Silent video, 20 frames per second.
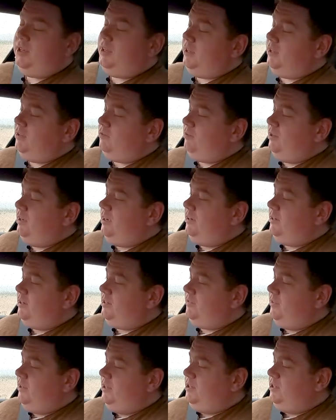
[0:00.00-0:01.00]
of the other really
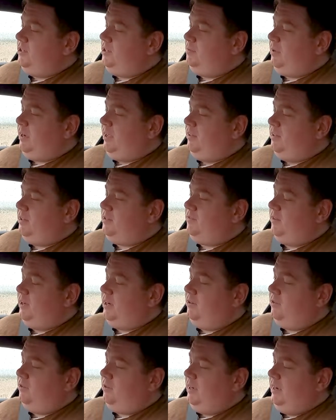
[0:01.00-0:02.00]
nice features about this
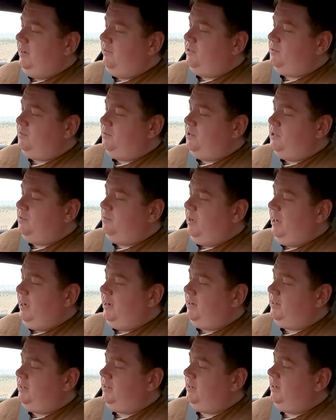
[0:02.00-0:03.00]
vehicle and how it's been
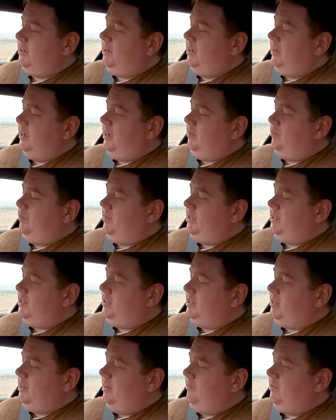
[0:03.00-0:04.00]
spec'd is
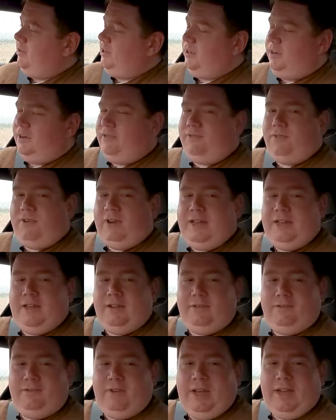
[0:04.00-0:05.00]
this lovely kind of
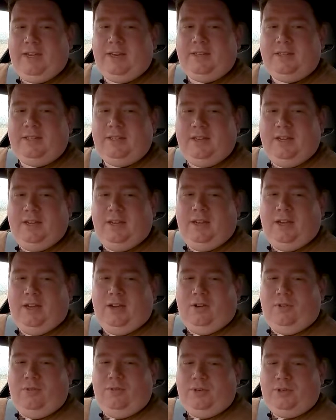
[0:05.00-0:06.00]
flake effect
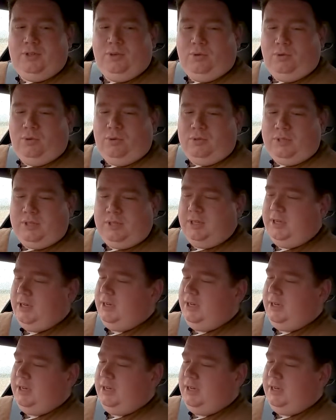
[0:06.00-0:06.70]
on the doors